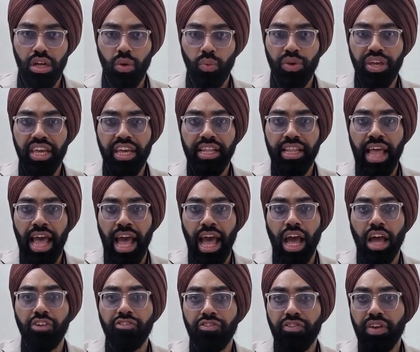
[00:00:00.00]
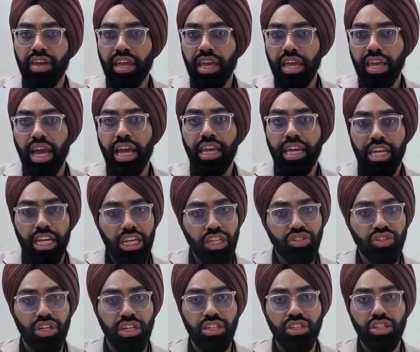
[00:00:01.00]
we can have AI
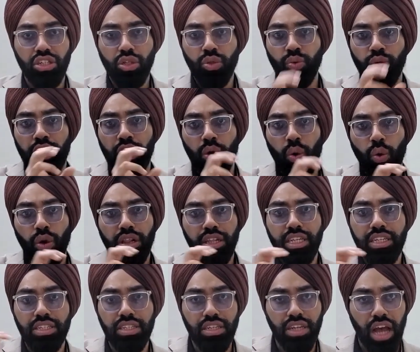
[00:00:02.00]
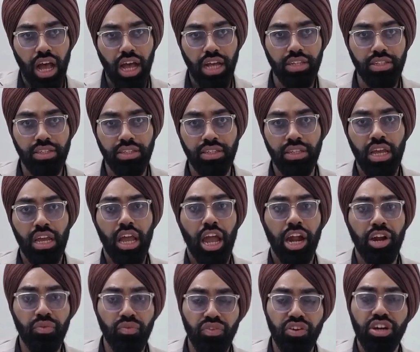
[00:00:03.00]
agents doing all these tasks
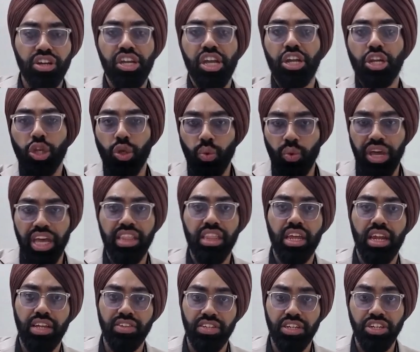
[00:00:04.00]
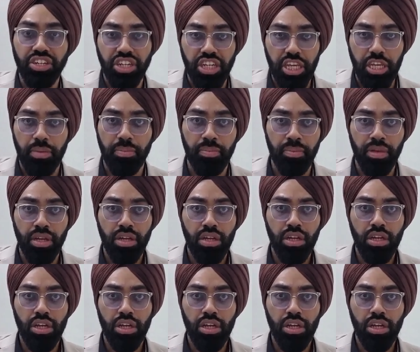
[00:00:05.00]
and working together as a team.